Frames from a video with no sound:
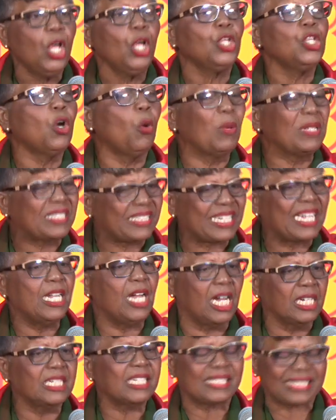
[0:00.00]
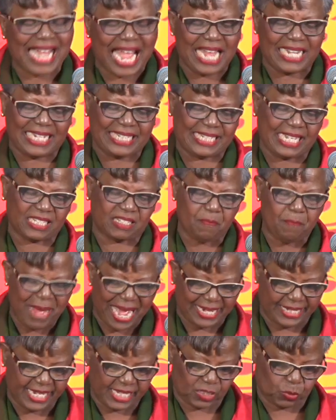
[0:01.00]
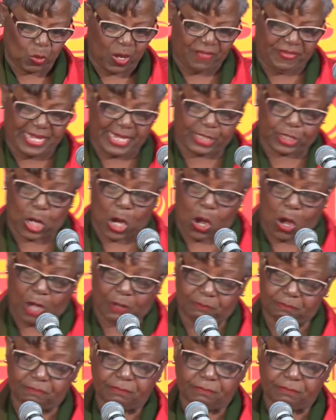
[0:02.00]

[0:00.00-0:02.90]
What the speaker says: you will still understand it is madness what they taught.